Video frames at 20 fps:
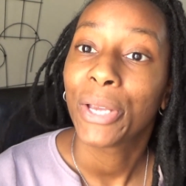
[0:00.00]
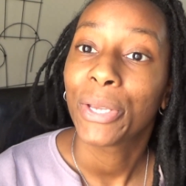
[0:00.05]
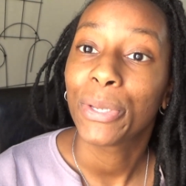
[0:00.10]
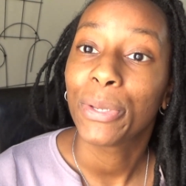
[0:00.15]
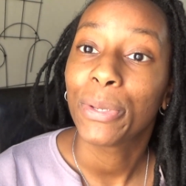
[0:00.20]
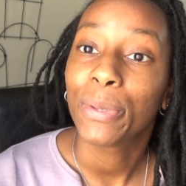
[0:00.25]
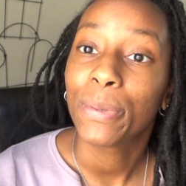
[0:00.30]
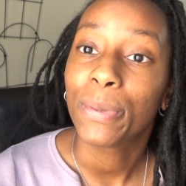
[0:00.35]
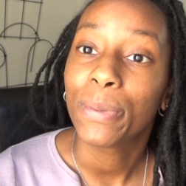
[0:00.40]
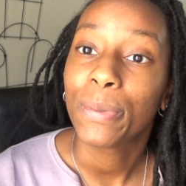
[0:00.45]

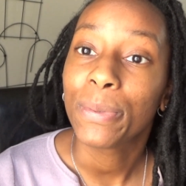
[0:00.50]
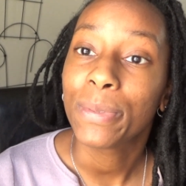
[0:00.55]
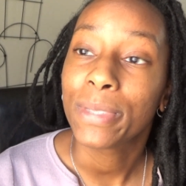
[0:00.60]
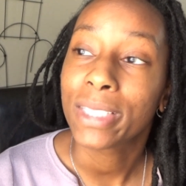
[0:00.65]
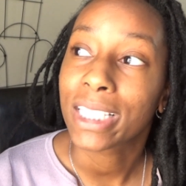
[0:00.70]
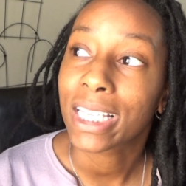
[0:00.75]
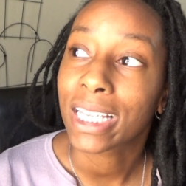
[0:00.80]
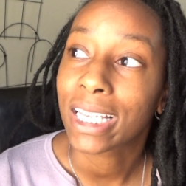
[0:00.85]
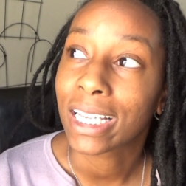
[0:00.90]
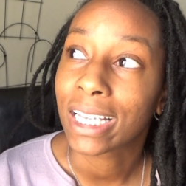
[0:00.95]

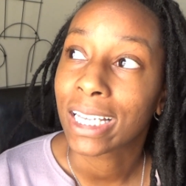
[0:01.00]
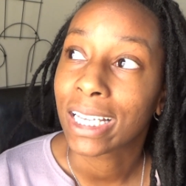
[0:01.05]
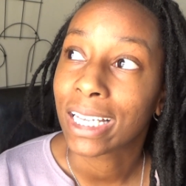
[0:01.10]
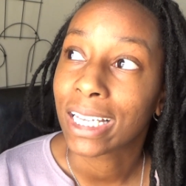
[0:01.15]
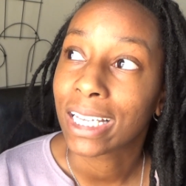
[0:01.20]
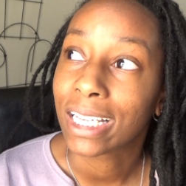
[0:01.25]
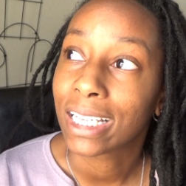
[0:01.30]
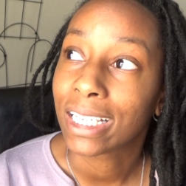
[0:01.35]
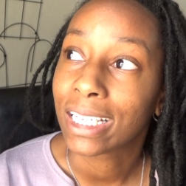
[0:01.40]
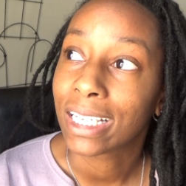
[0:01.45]
use
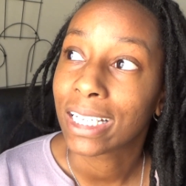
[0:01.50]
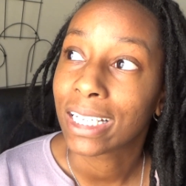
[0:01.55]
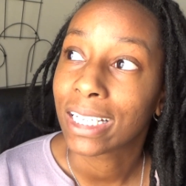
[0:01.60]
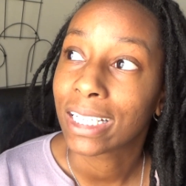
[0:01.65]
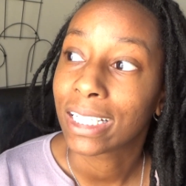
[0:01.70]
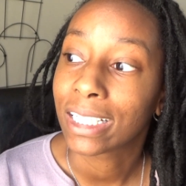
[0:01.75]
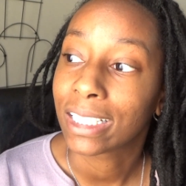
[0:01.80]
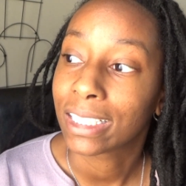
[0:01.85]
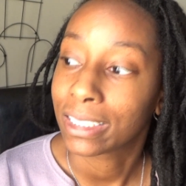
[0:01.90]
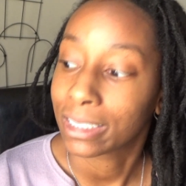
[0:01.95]
and
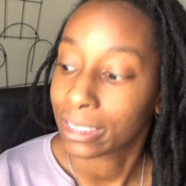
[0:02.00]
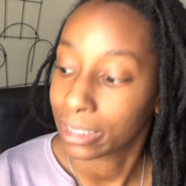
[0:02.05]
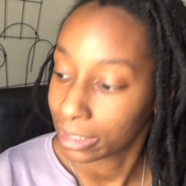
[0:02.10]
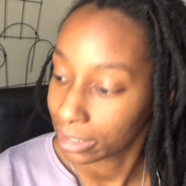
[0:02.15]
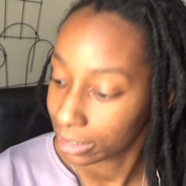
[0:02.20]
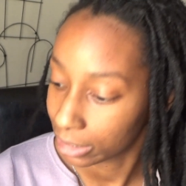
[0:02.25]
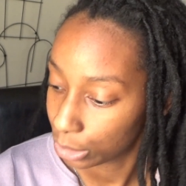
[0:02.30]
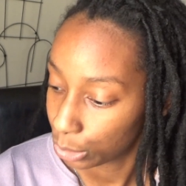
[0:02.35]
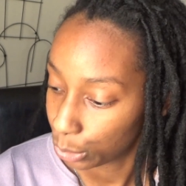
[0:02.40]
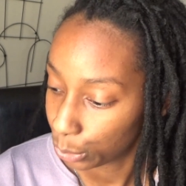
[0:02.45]
uh,
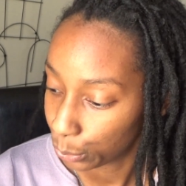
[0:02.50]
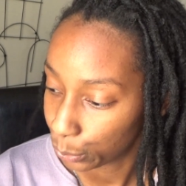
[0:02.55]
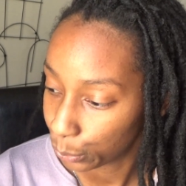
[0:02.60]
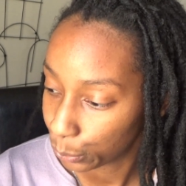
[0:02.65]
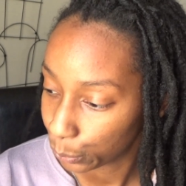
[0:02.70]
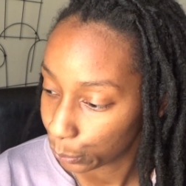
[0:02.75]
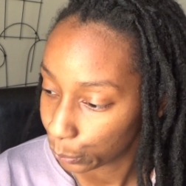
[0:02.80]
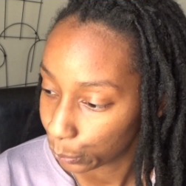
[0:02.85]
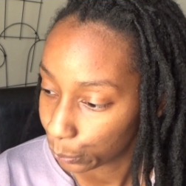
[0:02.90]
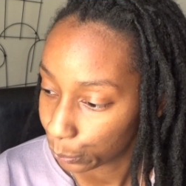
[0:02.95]
to
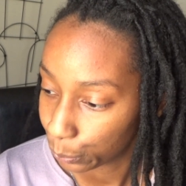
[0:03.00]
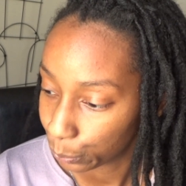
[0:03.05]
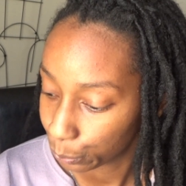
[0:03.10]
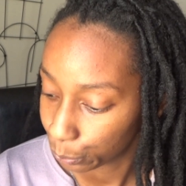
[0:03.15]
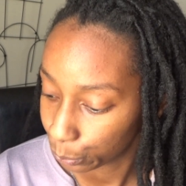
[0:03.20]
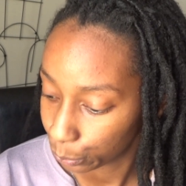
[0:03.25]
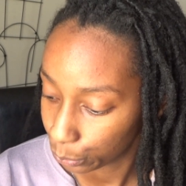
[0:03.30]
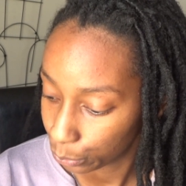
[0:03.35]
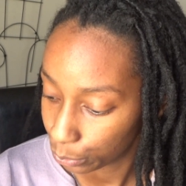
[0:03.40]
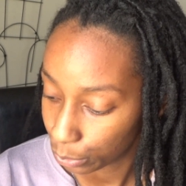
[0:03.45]

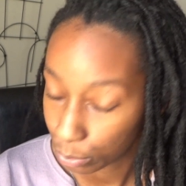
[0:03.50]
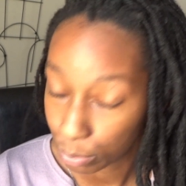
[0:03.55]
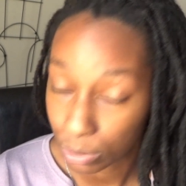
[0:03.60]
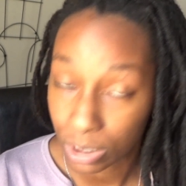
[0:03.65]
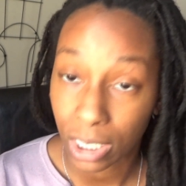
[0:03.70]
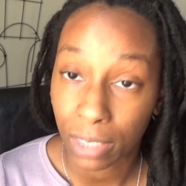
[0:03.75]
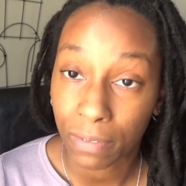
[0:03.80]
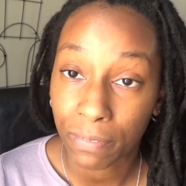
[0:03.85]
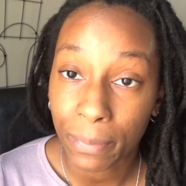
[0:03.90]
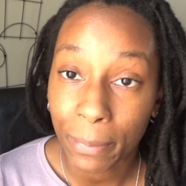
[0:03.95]
you know
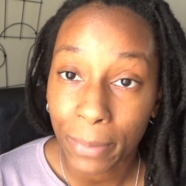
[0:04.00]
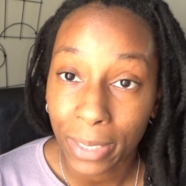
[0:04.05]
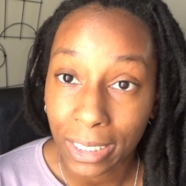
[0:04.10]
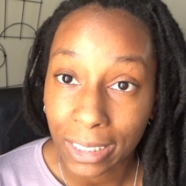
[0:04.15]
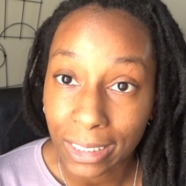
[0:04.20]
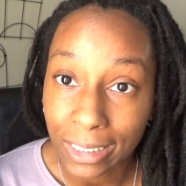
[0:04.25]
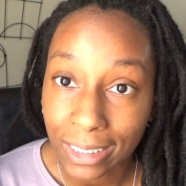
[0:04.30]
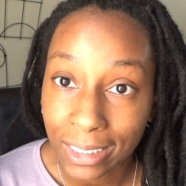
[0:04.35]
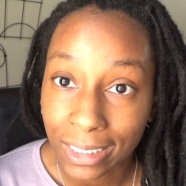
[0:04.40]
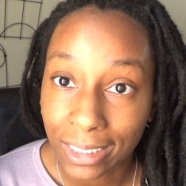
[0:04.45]
save your money